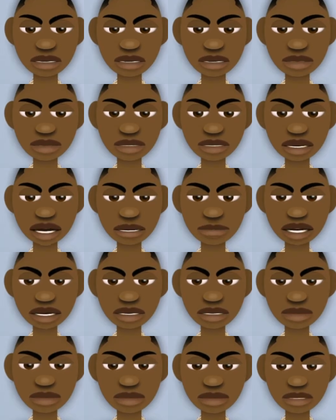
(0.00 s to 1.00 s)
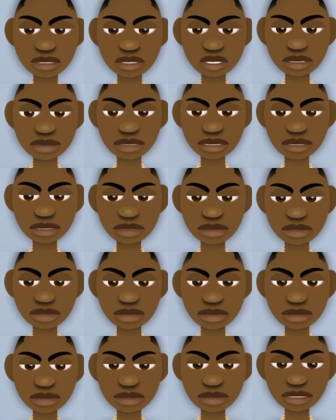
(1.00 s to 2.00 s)
So, I'm the king of the jungle,
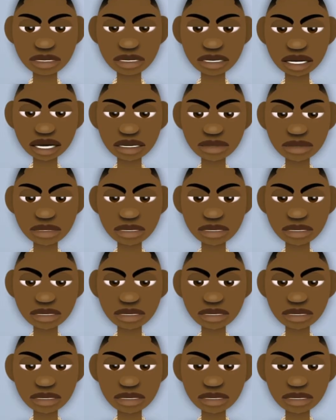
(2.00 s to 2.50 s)
the lion.